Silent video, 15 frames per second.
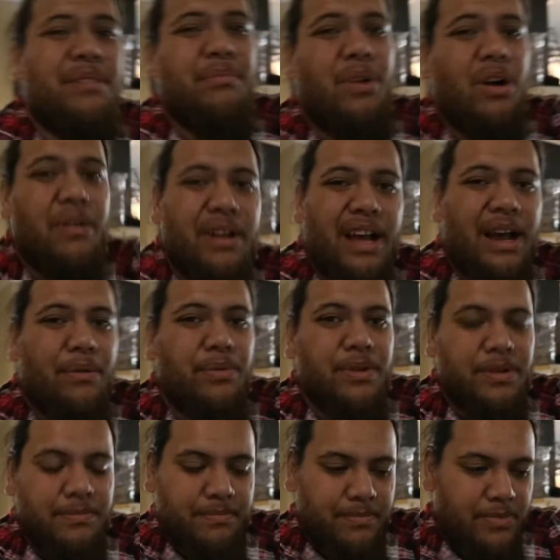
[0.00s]
them on.
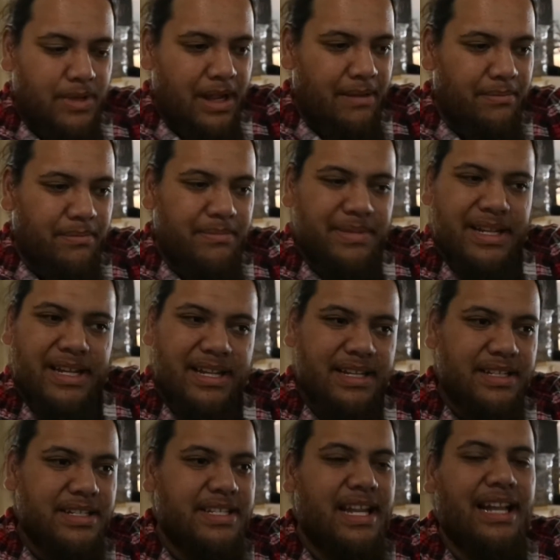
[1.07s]

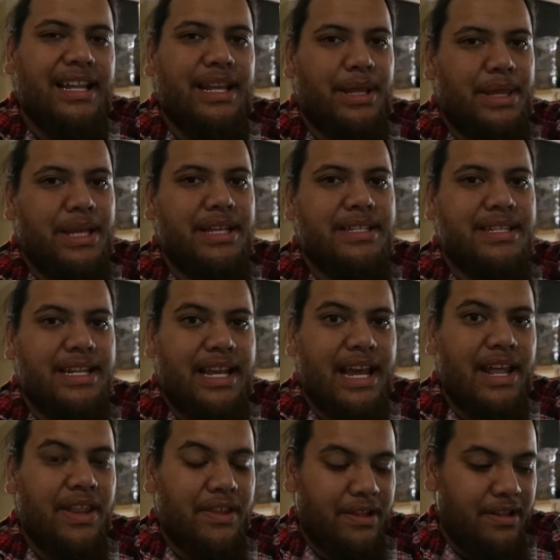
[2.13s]
Selling things
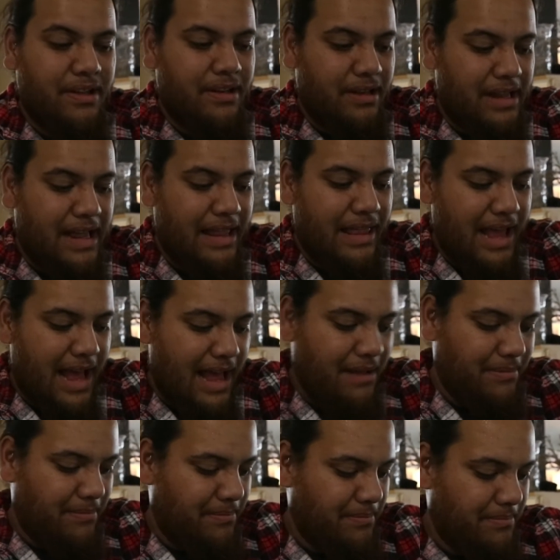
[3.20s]
together like
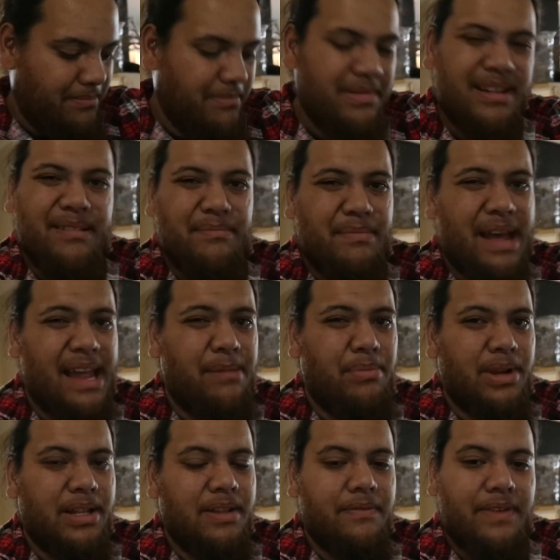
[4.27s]
that may
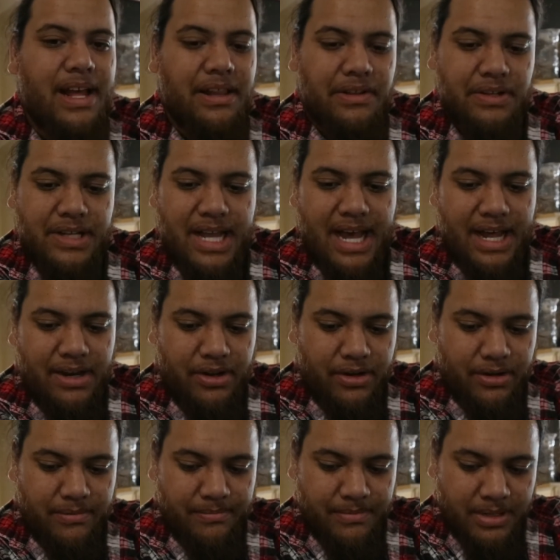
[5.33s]
bring the value down on
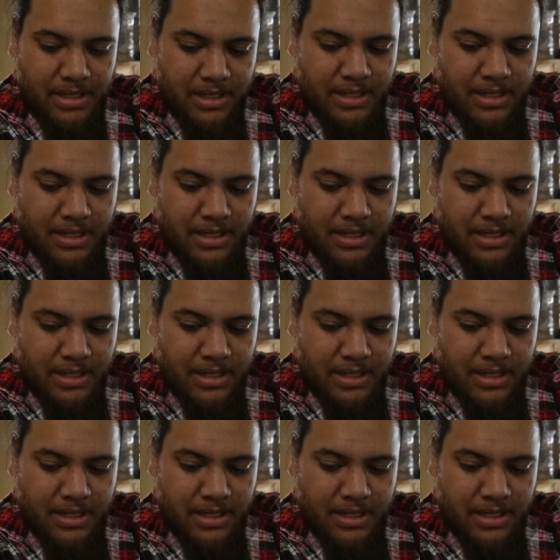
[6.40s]
them.